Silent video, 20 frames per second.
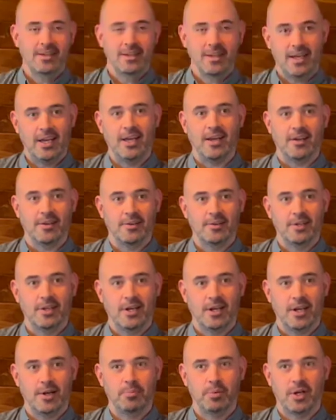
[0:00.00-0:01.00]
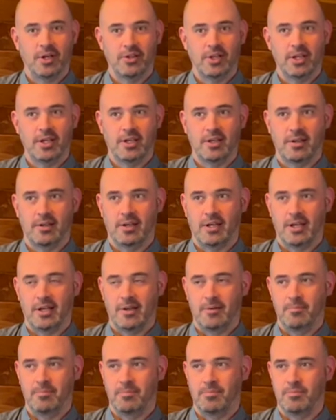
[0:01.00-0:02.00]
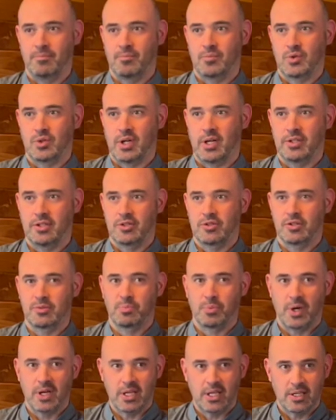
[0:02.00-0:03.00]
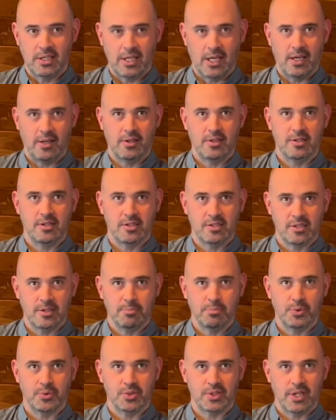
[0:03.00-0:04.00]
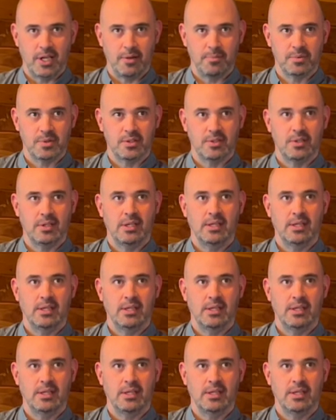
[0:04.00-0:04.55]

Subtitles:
Yeah, but I think try to just break it down into simple steps.